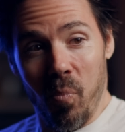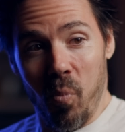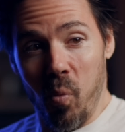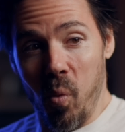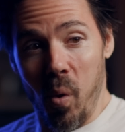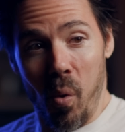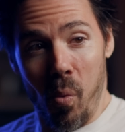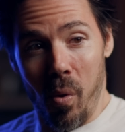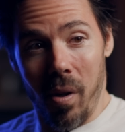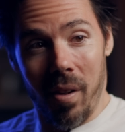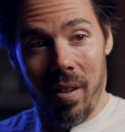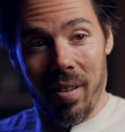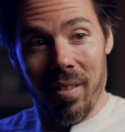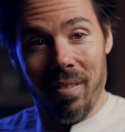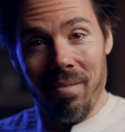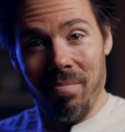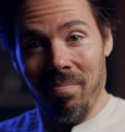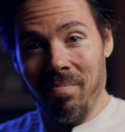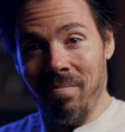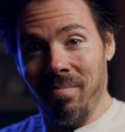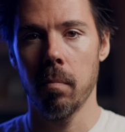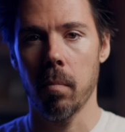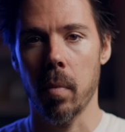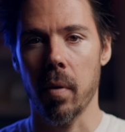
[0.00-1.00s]
We're working.
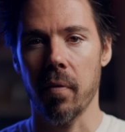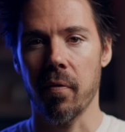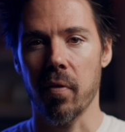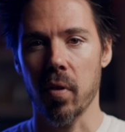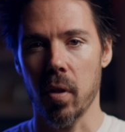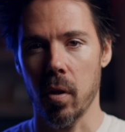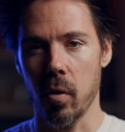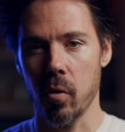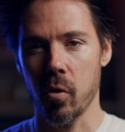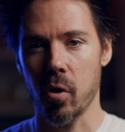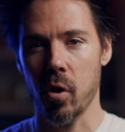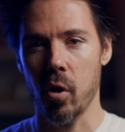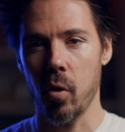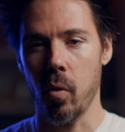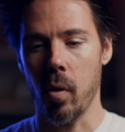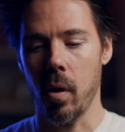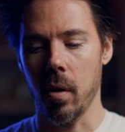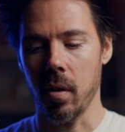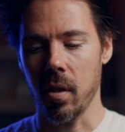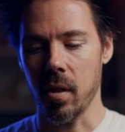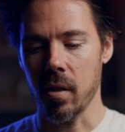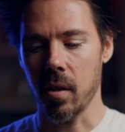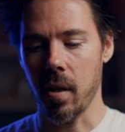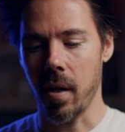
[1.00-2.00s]
But for those of you
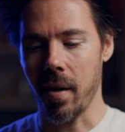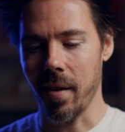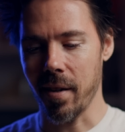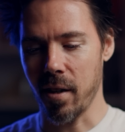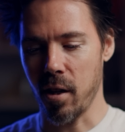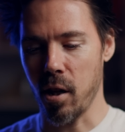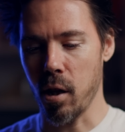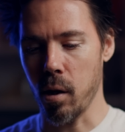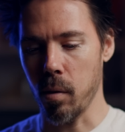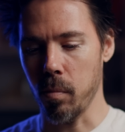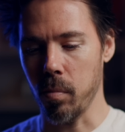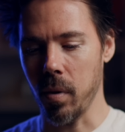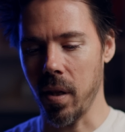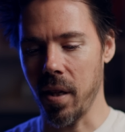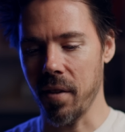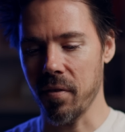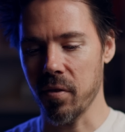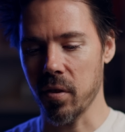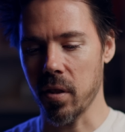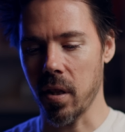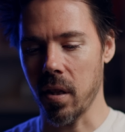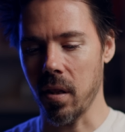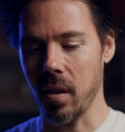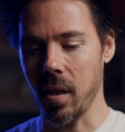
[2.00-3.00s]
on this high carb
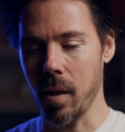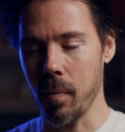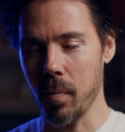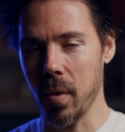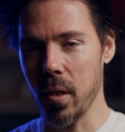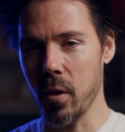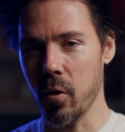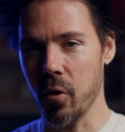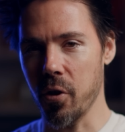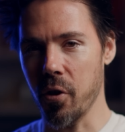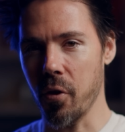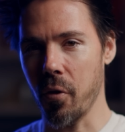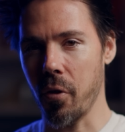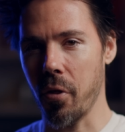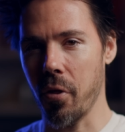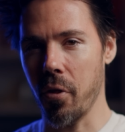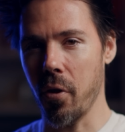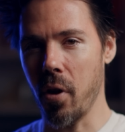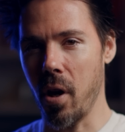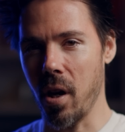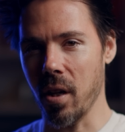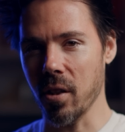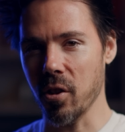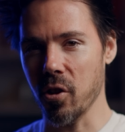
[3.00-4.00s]
lifestyle, let me know your
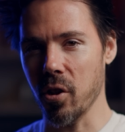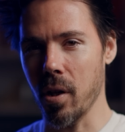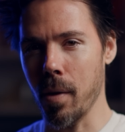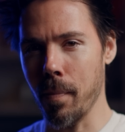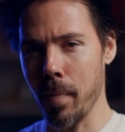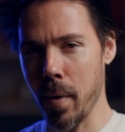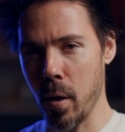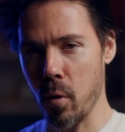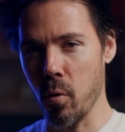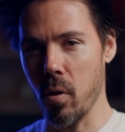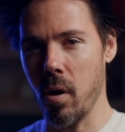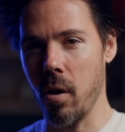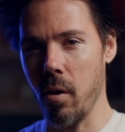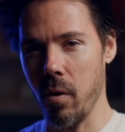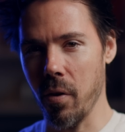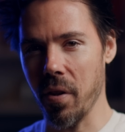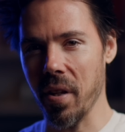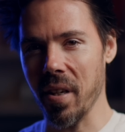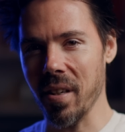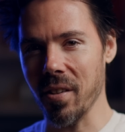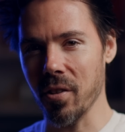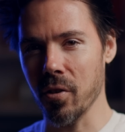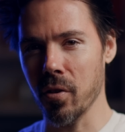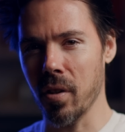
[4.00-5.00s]
thoughts about all
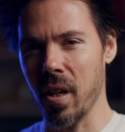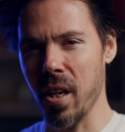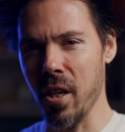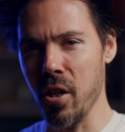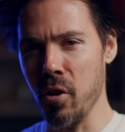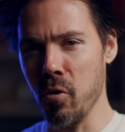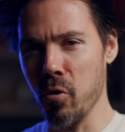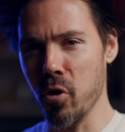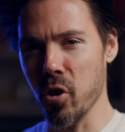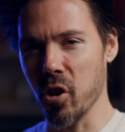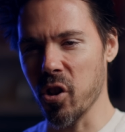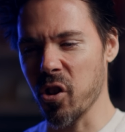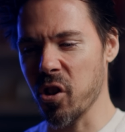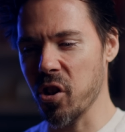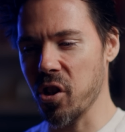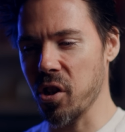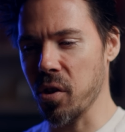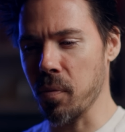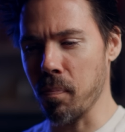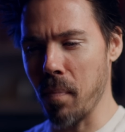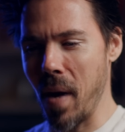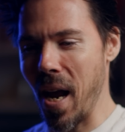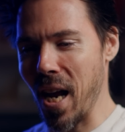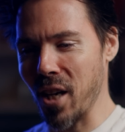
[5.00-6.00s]
this. Can you just
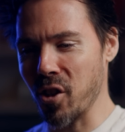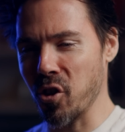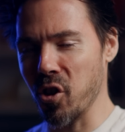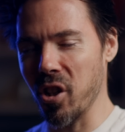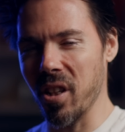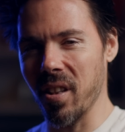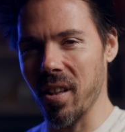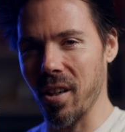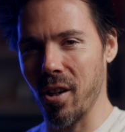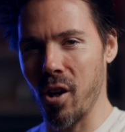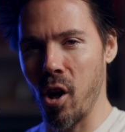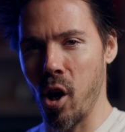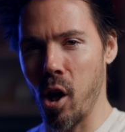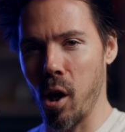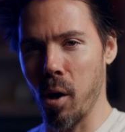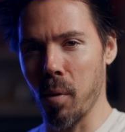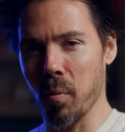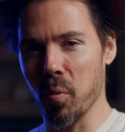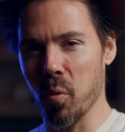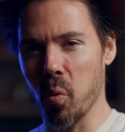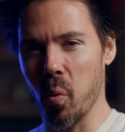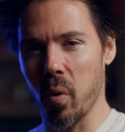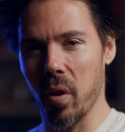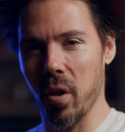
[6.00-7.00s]
smash in the
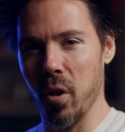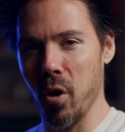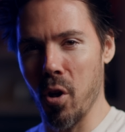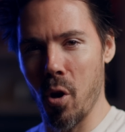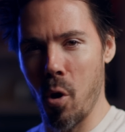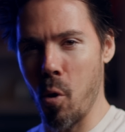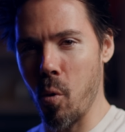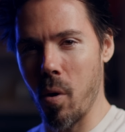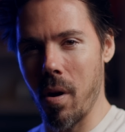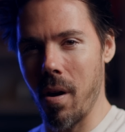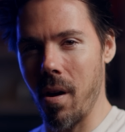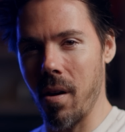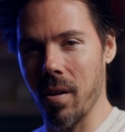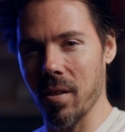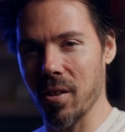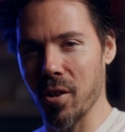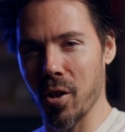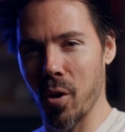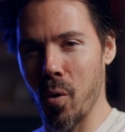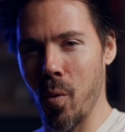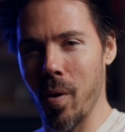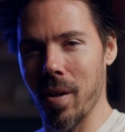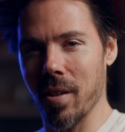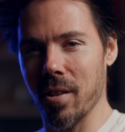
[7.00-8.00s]
carbs with no
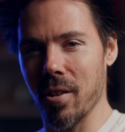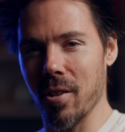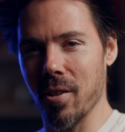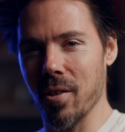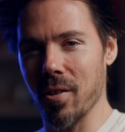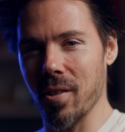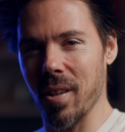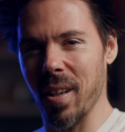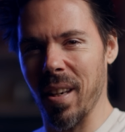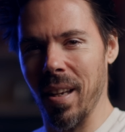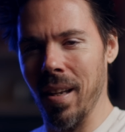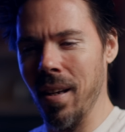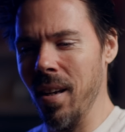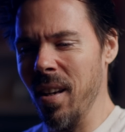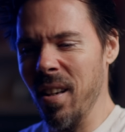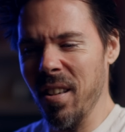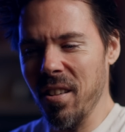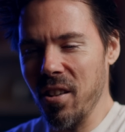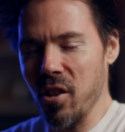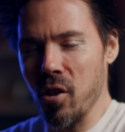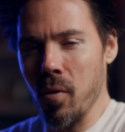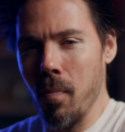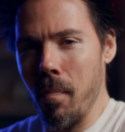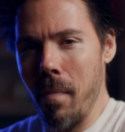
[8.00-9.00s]
consequences? And it
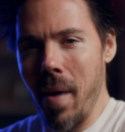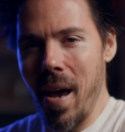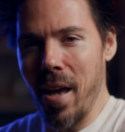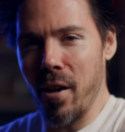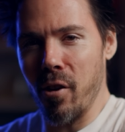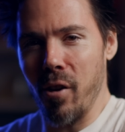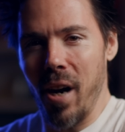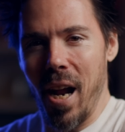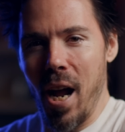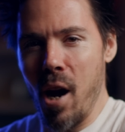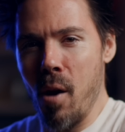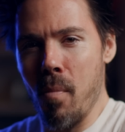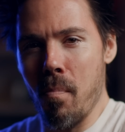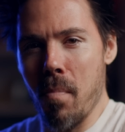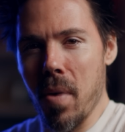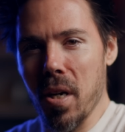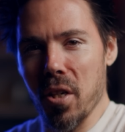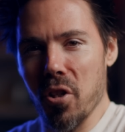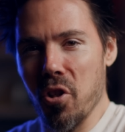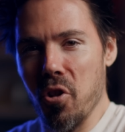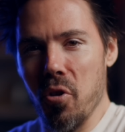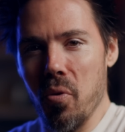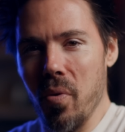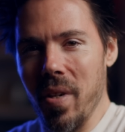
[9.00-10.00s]
doesn't matter how
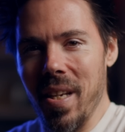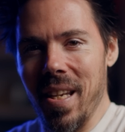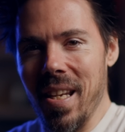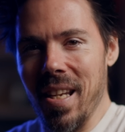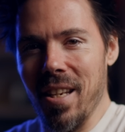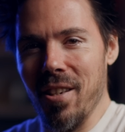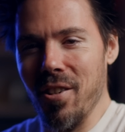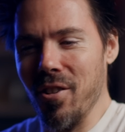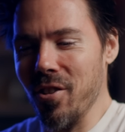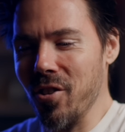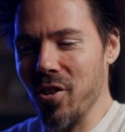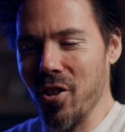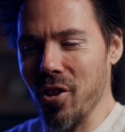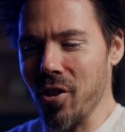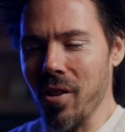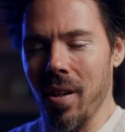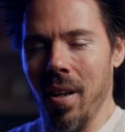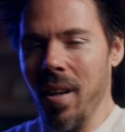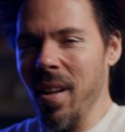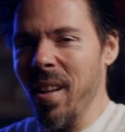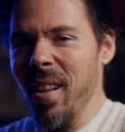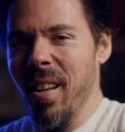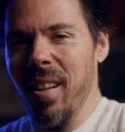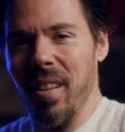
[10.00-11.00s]
much you eat, you just,
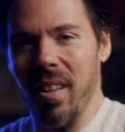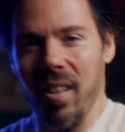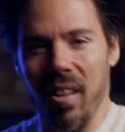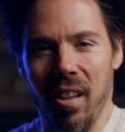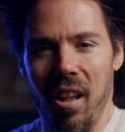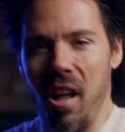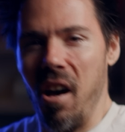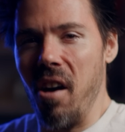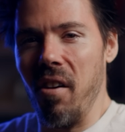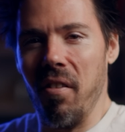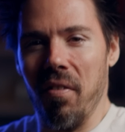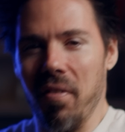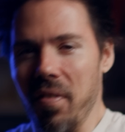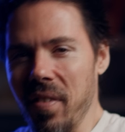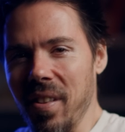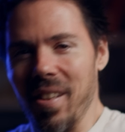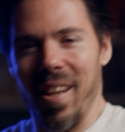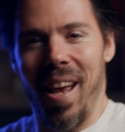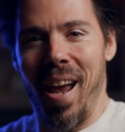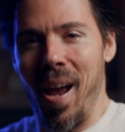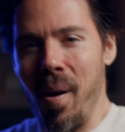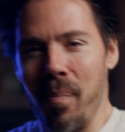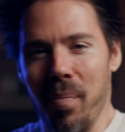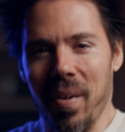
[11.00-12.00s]
love is
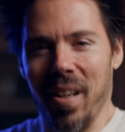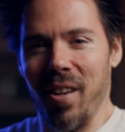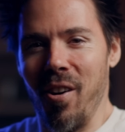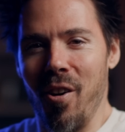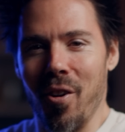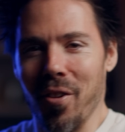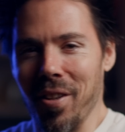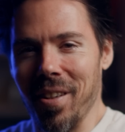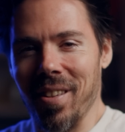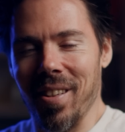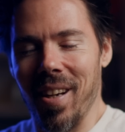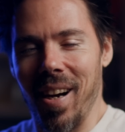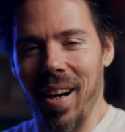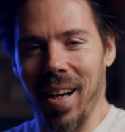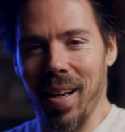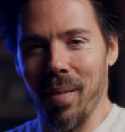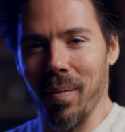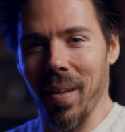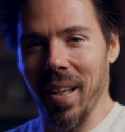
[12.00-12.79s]
happening all the time.